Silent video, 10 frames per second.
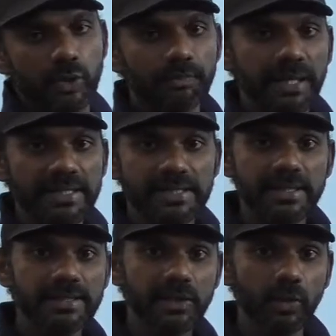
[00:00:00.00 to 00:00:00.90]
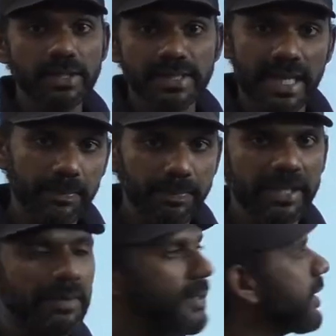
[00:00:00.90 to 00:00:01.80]
to past tense. The rules are
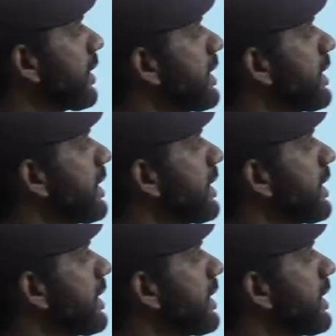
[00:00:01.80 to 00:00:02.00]
applicable.